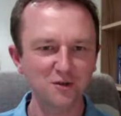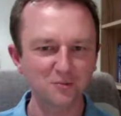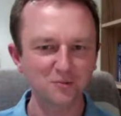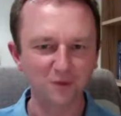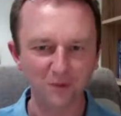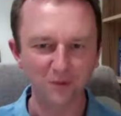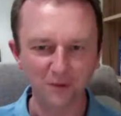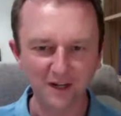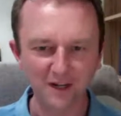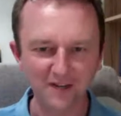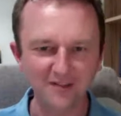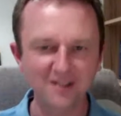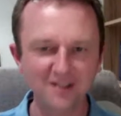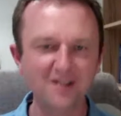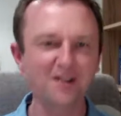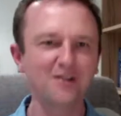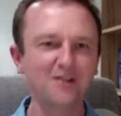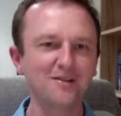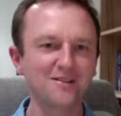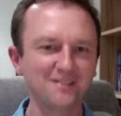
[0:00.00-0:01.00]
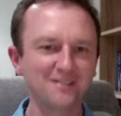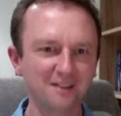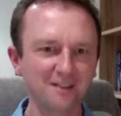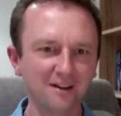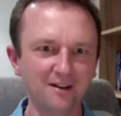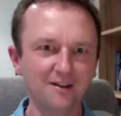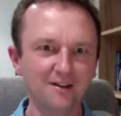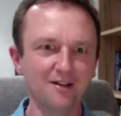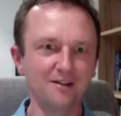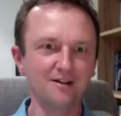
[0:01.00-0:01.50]
or whatever,
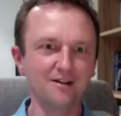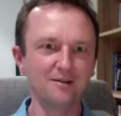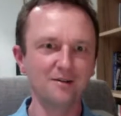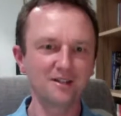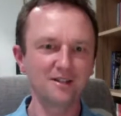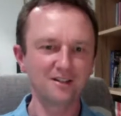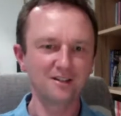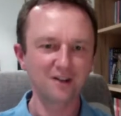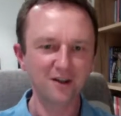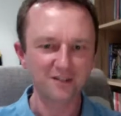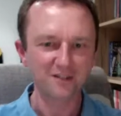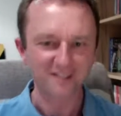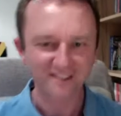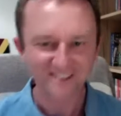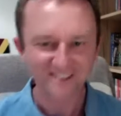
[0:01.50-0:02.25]
Oh my God.